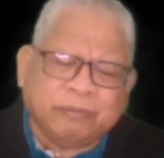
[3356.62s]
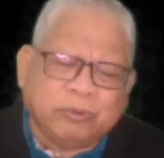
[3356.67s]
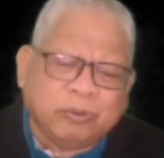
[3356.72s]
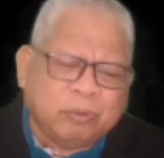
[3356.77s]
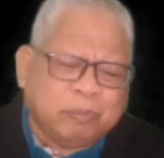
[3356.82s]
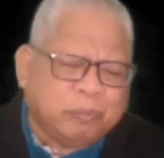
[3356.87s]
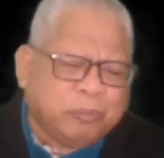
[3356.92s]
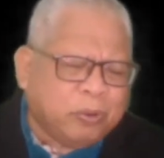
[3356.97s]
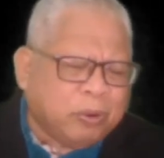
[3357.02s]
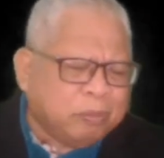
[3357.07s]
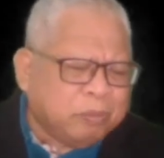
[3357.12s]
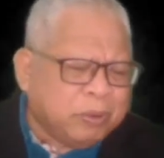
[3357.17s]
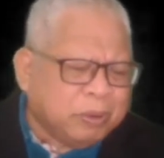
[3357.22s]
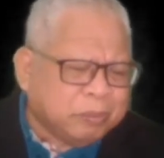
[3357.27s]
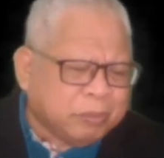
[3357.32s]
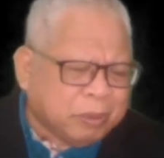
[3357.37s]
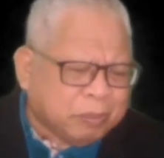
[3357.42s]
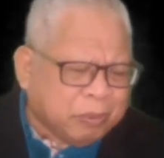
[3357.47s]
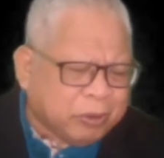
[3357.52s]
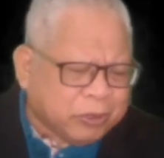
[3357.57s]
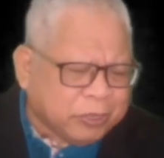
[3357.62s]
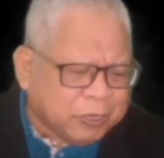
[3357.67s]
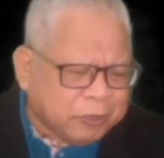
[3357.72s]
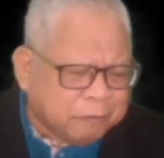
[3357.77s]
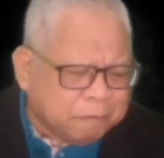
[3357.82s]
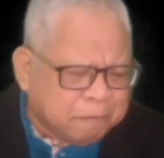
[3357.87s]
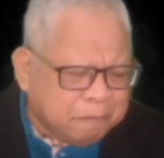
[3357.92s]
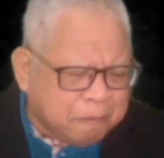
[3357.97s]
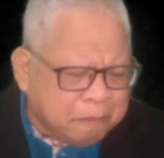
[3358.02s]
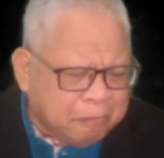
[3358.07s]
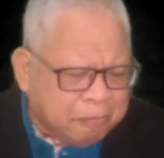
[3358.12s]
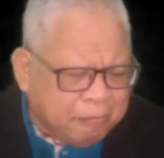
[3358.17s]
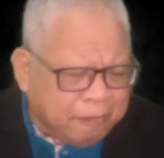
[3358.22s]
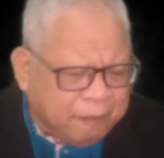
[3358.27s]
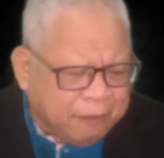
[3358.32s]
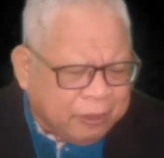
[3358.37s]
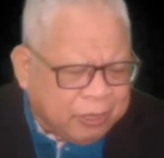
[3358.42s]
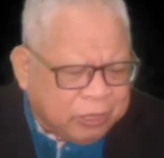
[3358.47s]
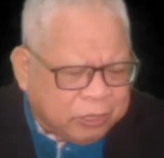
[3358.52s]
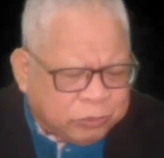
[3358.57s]
and they have no problem about it.
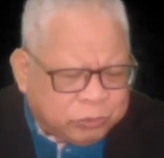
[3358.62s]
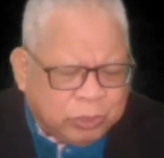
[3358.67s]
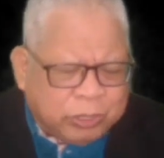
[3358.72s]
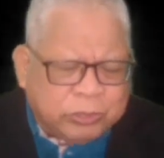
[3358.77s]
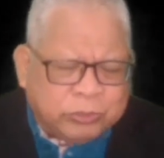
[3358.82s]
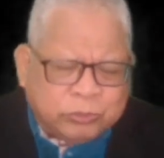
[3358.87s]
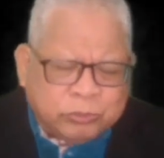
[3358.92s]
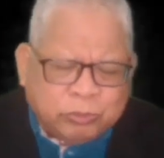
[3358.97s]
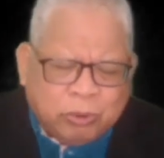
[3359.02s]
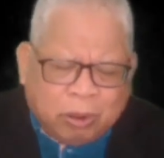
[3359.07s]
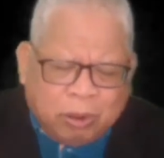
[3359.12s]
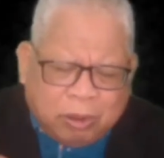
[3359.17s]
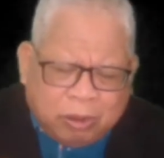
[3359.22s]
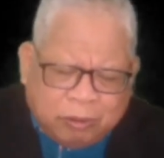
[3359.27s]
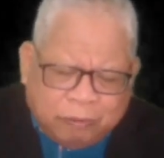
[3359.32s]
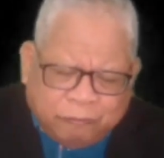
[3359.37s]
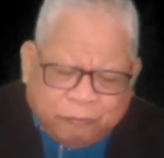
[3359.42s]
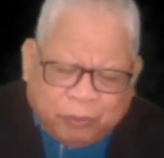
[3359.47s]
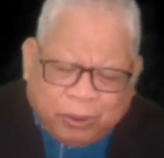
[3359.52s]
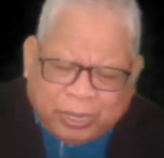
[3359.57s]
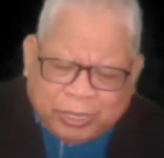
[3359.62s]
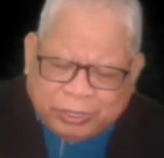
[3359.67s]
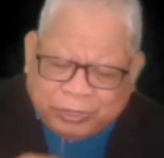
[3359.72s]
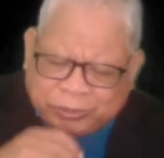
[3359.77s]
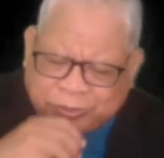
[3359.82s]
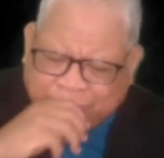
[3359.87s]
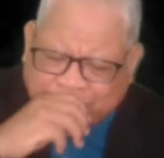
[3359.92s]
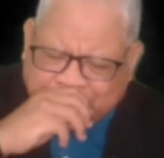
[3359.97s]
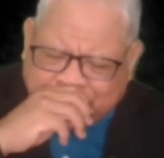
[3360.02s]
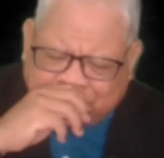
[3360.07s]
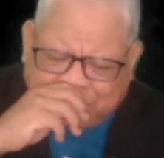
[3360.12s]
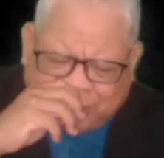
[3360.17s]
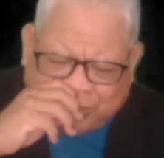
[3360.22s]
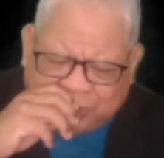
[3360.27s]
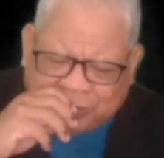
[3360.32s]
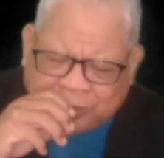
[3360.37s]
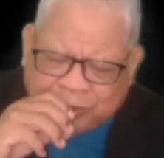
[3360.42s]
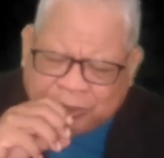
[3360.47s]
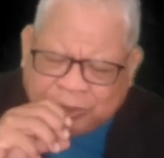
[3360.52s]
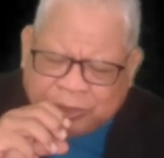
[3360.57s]
So it's wrong for Ahli
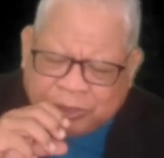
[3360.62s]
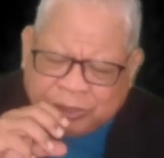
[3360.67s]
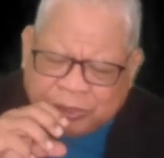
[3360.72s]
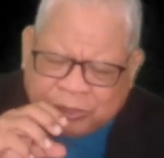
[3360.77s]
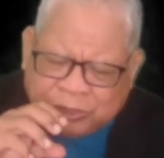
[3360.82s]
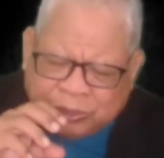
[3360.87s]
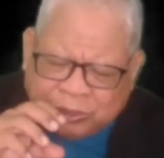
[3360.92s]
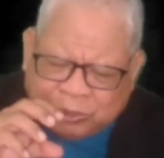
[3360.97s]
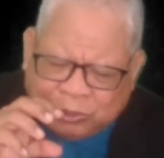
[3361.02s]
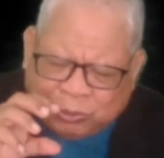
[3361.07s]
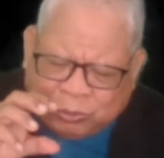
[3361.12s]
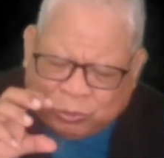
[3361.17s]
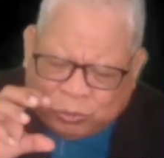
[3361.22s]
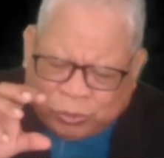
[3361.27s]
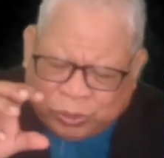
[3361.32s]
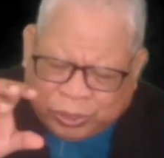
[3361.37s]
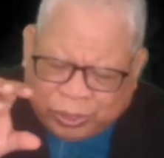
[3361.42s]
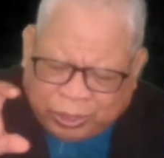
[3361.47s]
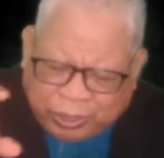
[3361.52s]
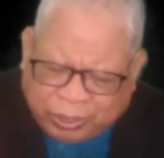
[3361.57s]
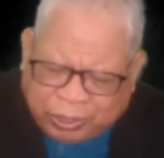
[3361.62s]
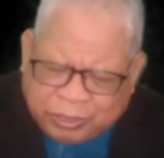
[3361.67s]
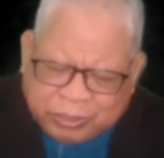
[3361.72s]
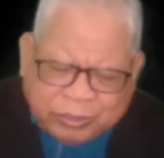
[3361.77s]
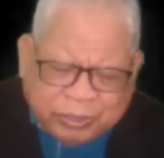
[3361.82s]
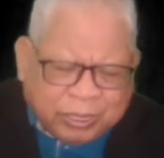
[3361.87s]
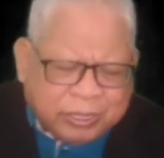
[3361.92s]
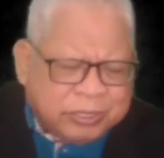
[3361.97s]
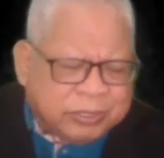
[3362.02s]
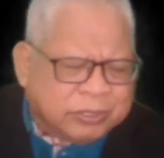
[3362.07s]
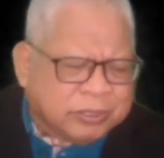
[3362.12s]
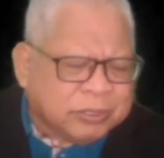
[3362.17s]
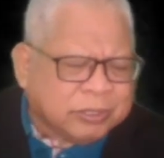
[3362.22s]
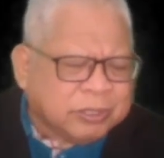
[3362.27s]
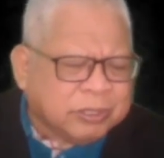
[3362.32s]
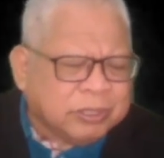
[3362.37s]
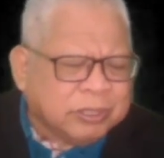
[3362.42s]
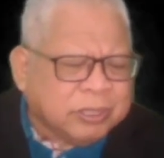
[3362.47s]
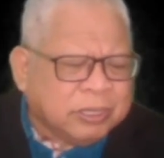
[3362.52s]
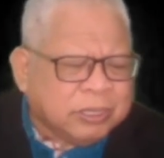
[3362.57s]
Syariah to
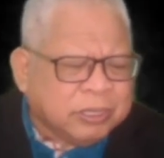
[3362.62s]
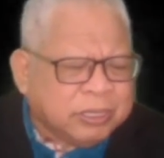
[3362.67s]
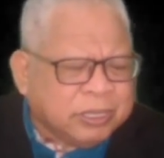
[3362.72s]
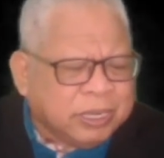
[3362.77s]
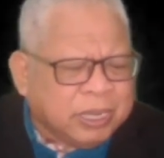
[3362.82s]
criticize